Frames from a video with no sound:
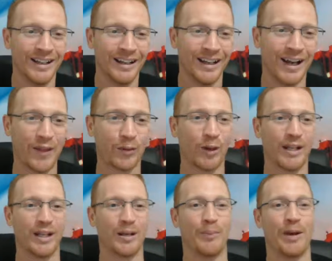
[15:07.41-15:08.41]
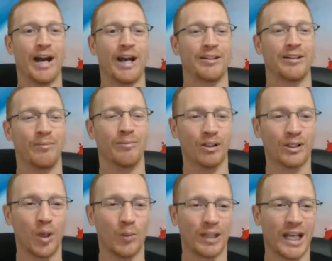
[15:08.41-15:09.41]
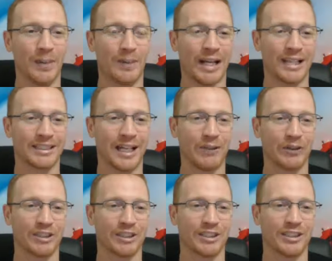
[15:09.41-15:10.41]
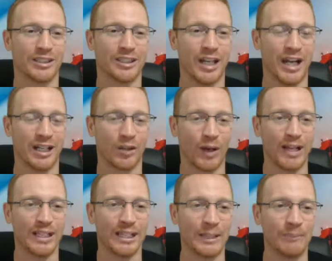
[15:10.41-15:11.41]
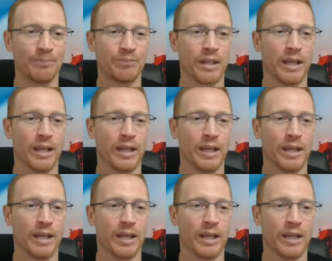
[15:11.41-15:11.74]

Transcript: another right-handed bat, multi-homer game last night versus Greinke.